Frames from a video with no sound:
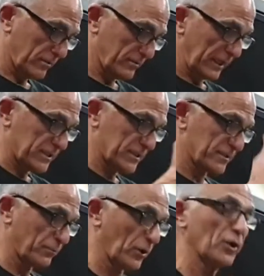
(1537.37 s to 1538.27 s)
that's
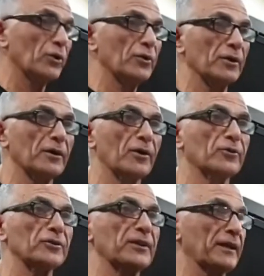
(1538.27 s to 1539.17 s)
what I learned. I
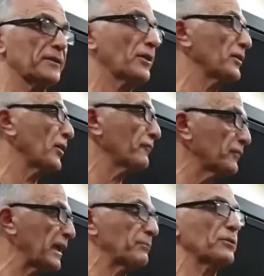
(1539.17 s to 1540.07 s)
got that, and I've
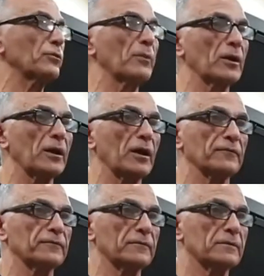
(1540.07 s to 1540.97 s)
kept it all my life.
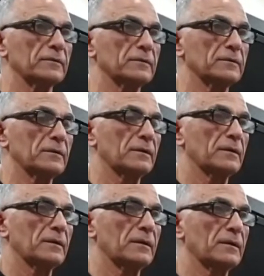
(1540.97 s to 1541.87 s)

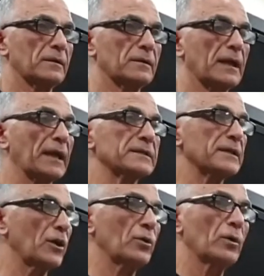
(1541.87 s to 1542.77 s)
And
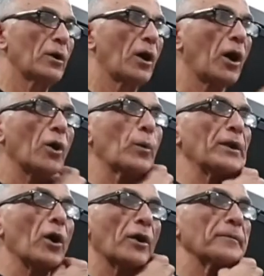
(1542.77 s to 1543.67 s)
so I went
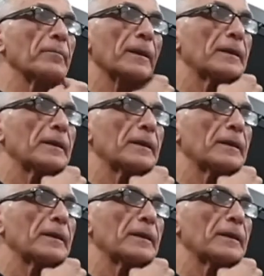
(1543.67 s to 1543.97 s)
on,